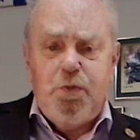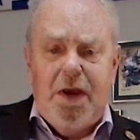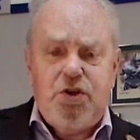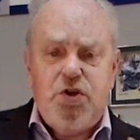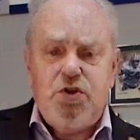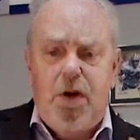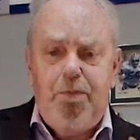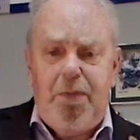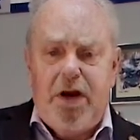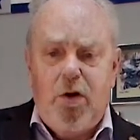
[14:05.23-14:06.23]
makes us a
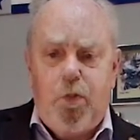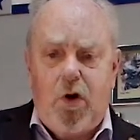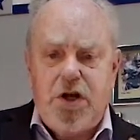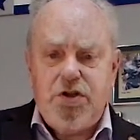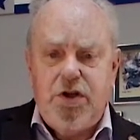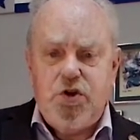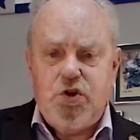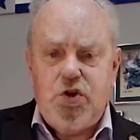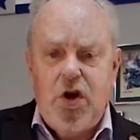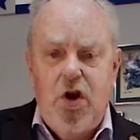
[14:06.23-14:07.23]
bigger
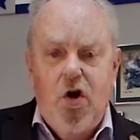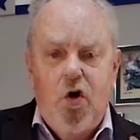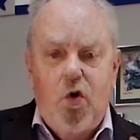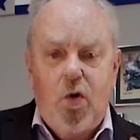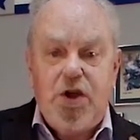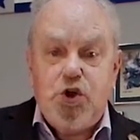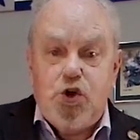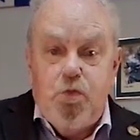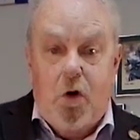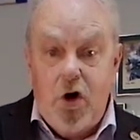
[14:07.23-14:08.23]
presence or a
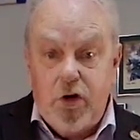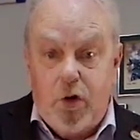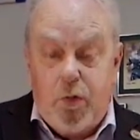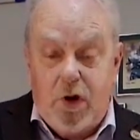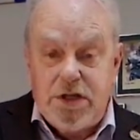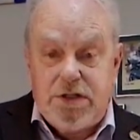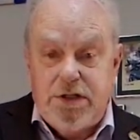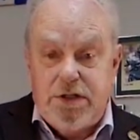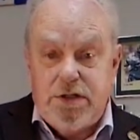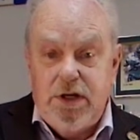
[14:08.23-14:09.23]
smaller
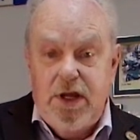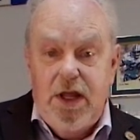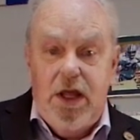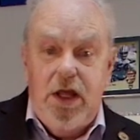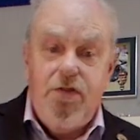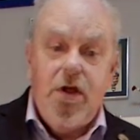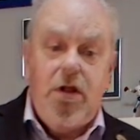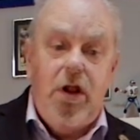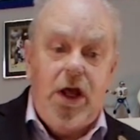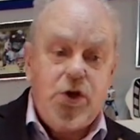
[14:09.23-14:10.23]
presence in the
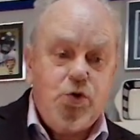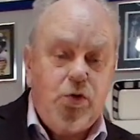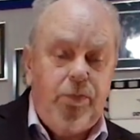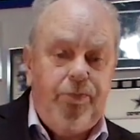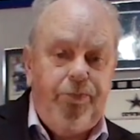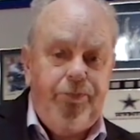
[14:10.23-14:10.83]
classroom.